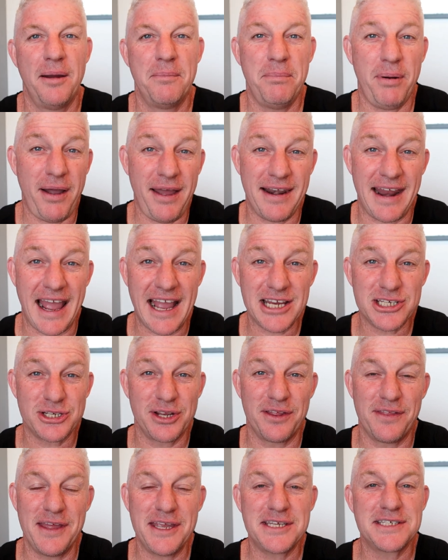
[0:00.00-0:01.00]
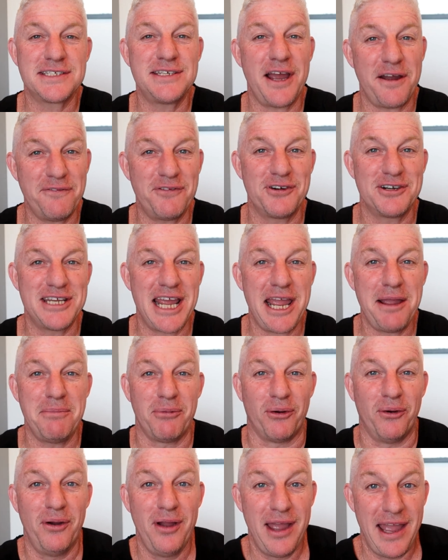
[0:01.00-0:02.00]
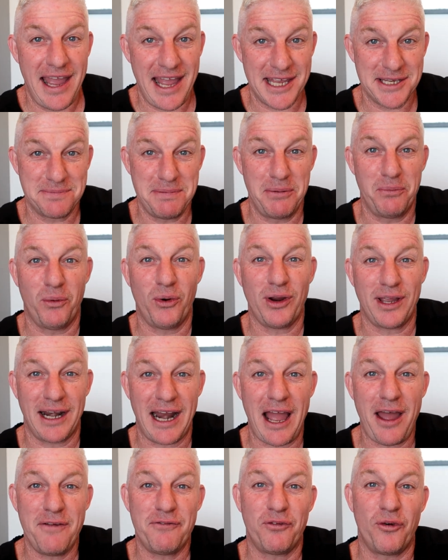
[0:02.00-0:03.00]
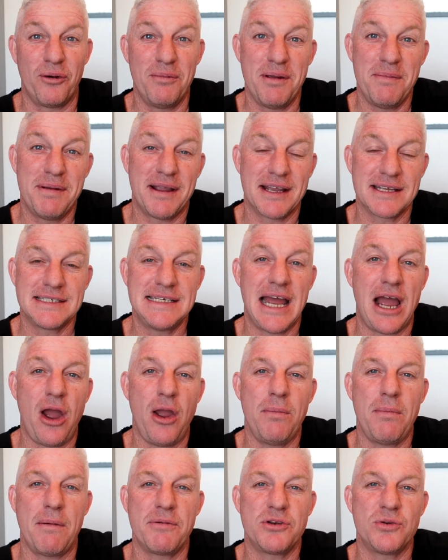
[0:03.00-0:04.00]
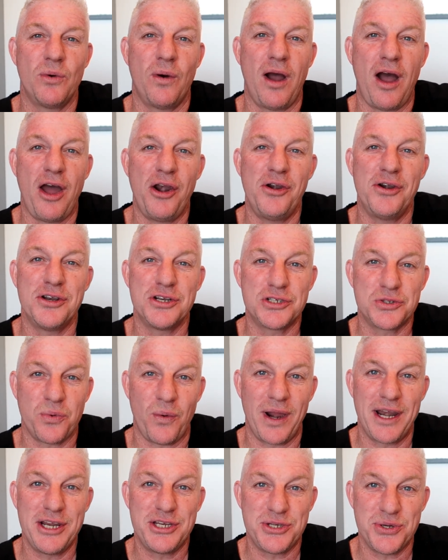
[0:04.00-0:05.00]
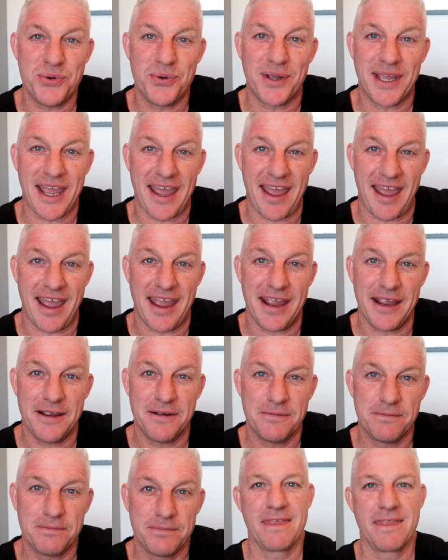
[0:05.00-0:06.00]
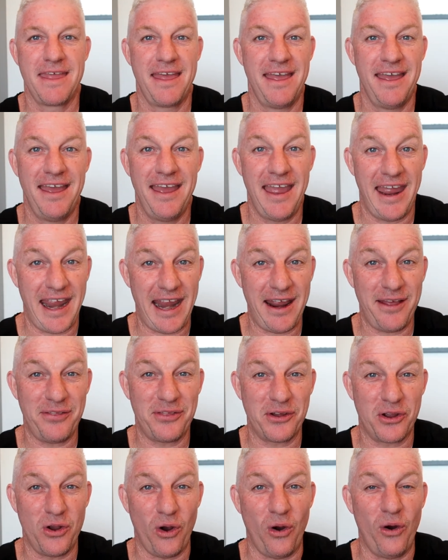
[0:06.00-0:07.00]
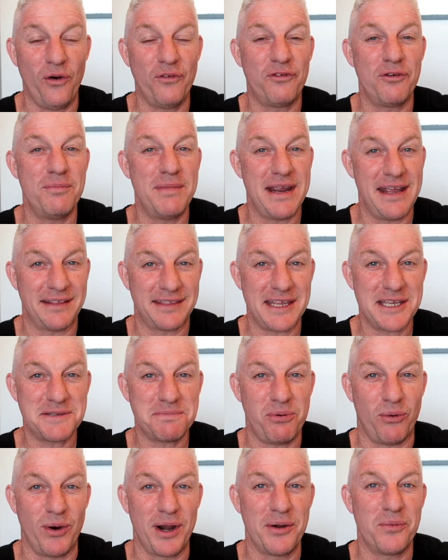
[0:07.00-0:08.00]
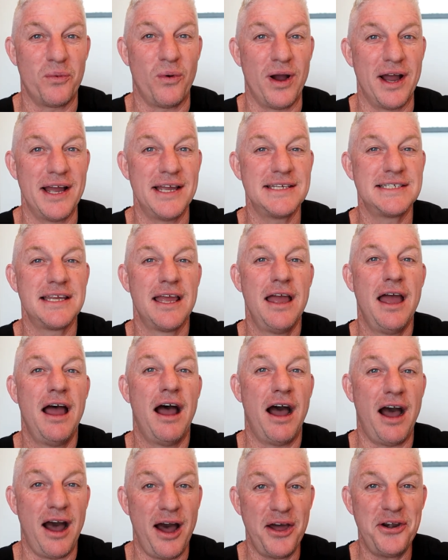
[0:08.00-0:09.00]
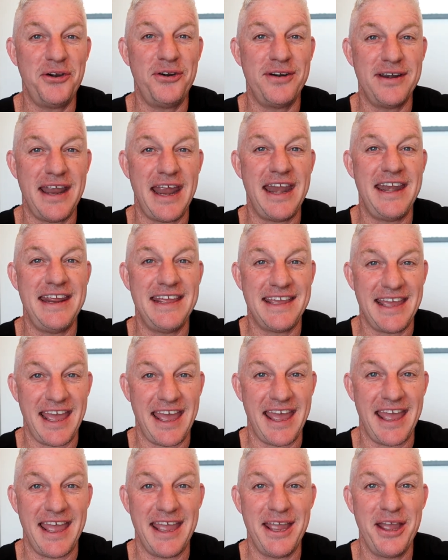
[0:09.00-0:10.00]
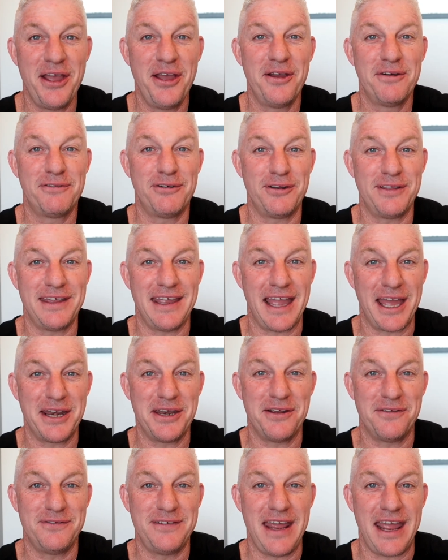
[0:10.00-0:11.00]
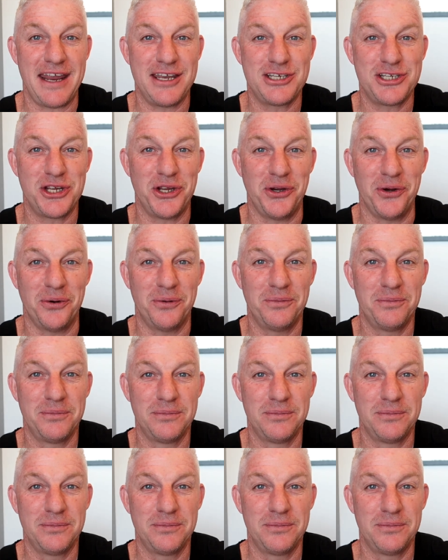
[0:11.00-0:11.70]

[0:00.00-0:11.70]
But actually this tougher table has been working out for me, because now I'm up to one hundred twenty-two K. And the goal for me at this point was one hundred eighty K for the end of day two.